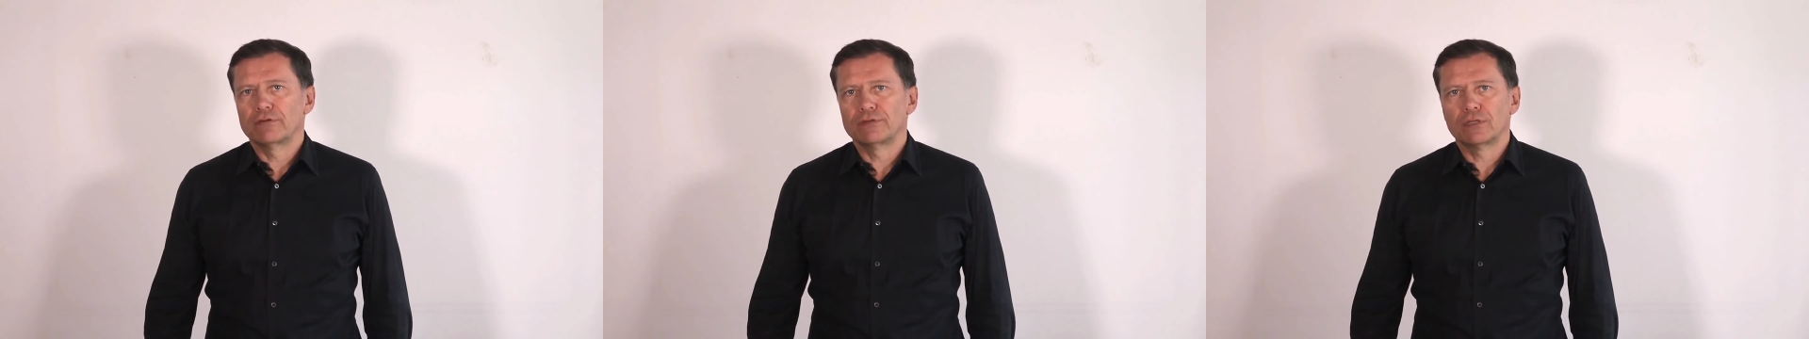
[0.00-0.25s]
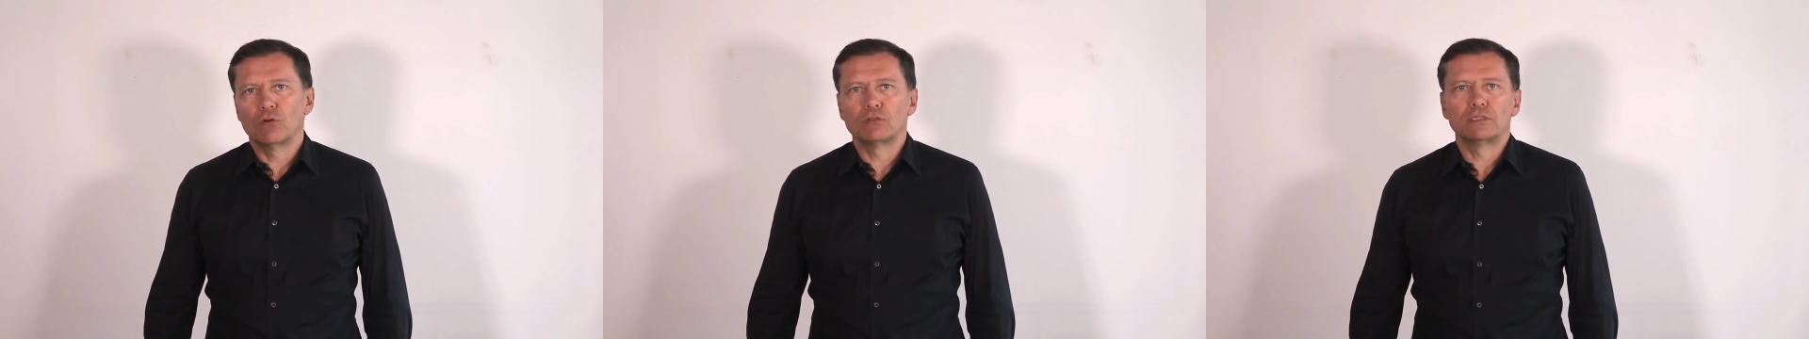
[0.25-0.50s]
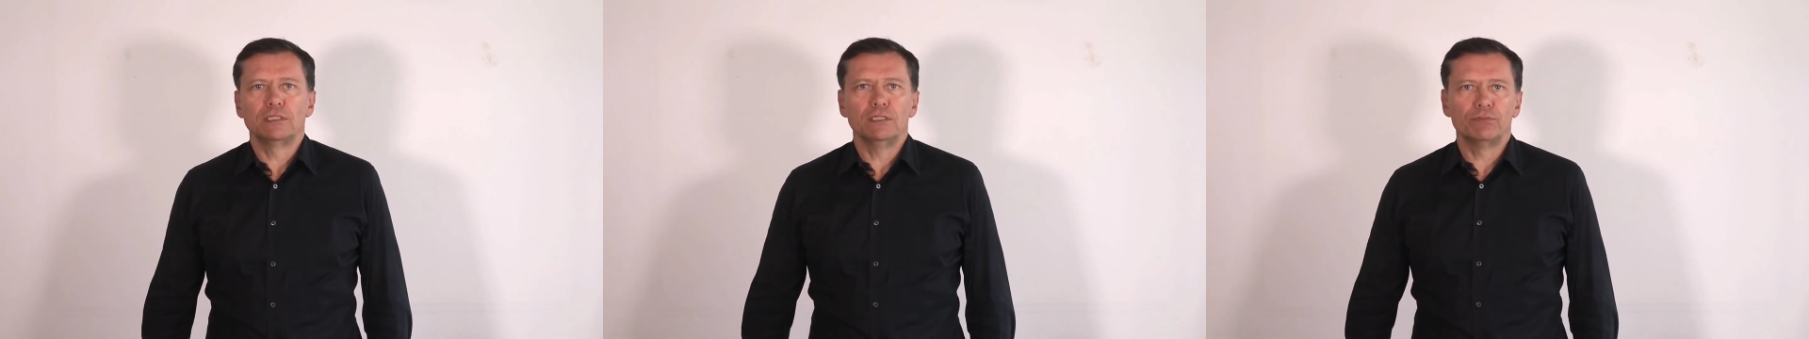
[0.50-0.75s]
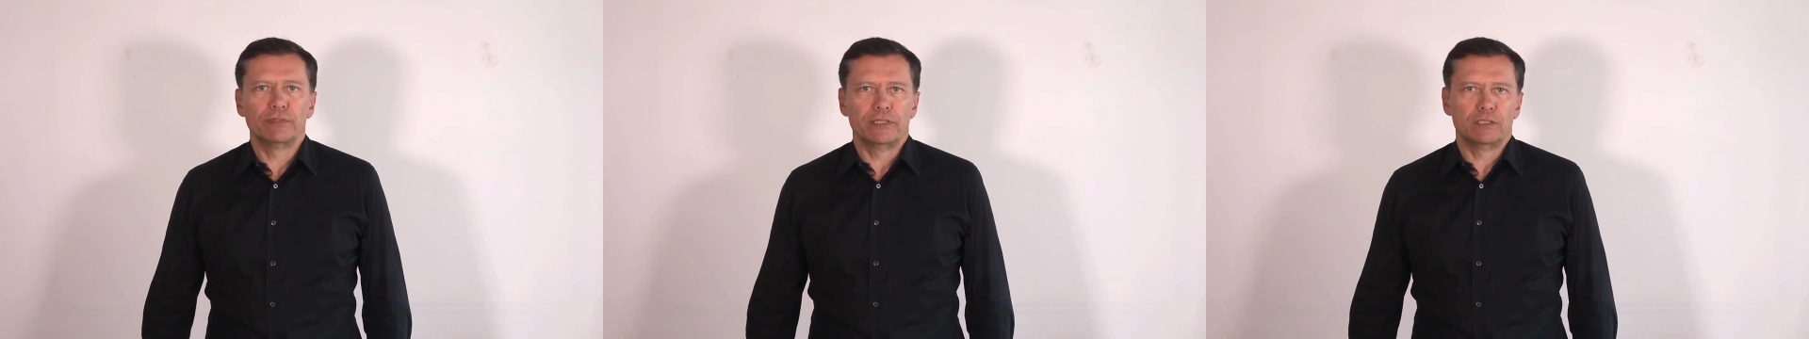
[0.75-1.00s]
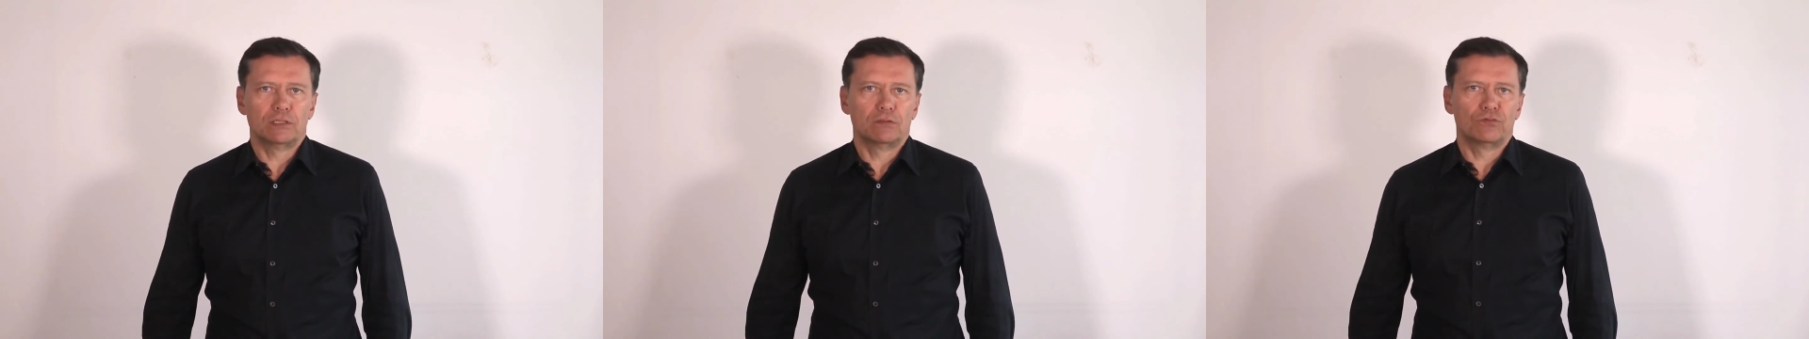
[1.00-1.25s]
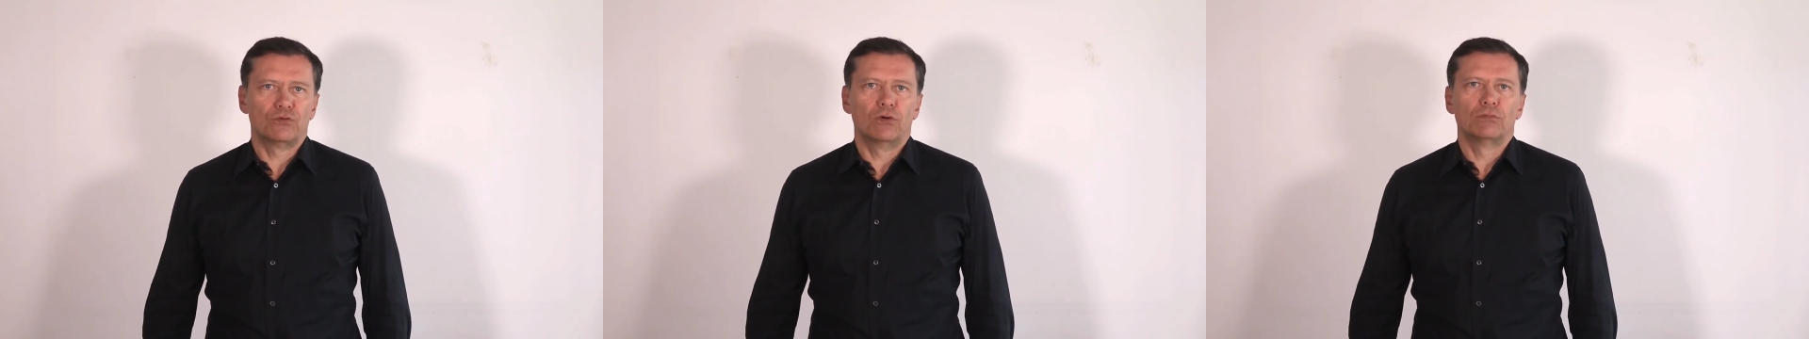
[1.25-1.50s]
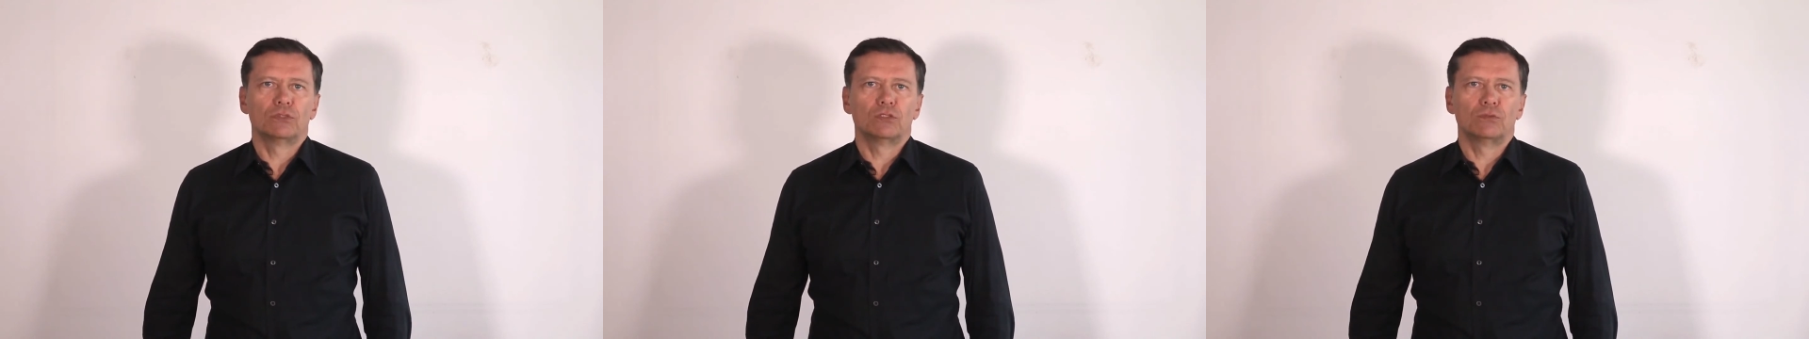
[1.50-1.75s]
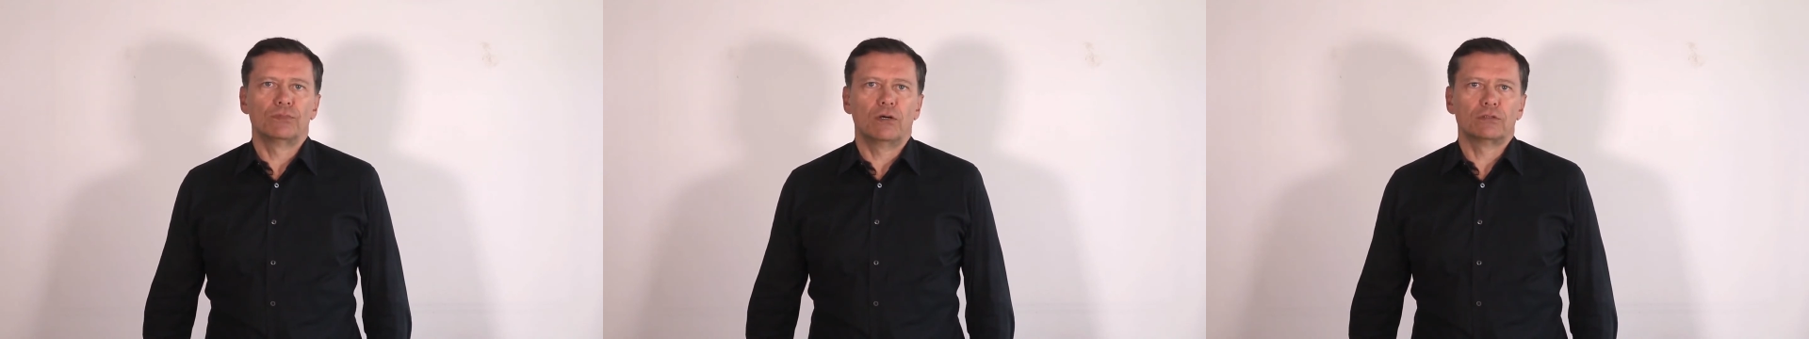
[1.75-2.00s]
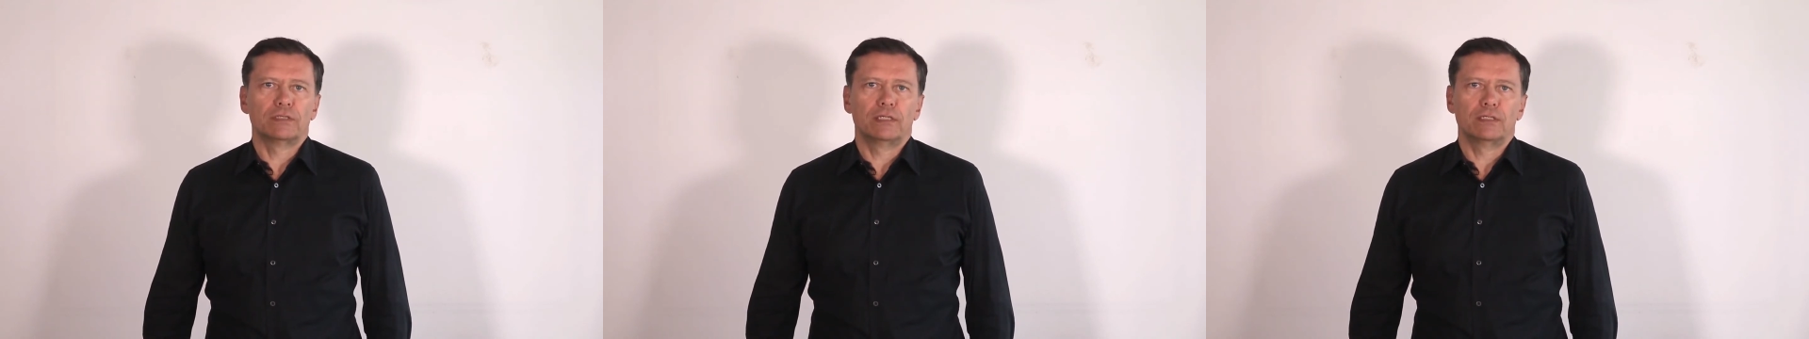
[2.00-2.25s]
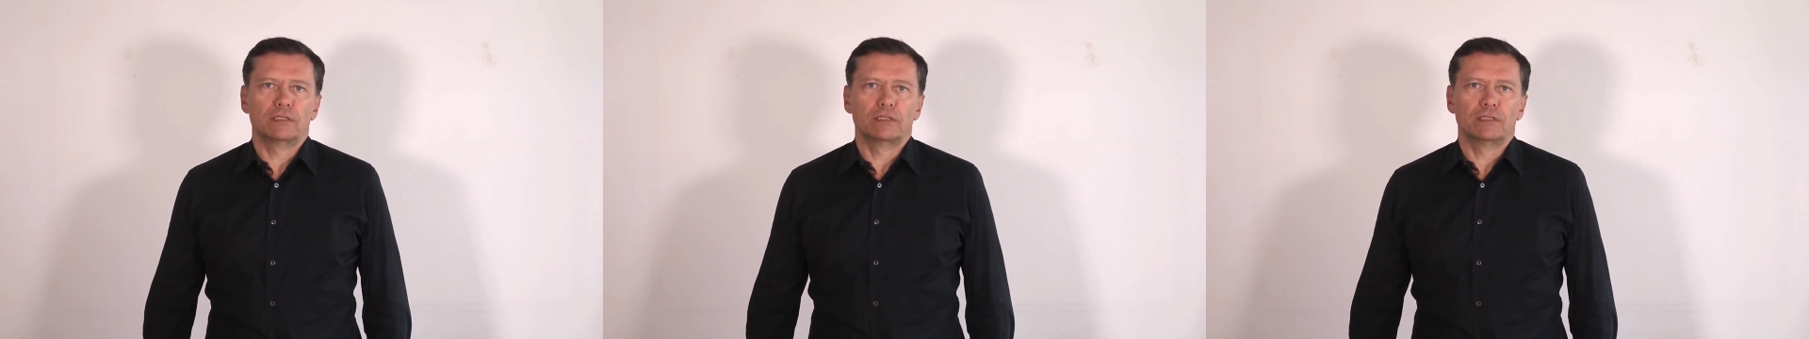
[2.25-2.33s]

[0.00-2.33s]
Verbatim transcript: having OTbase inform you about any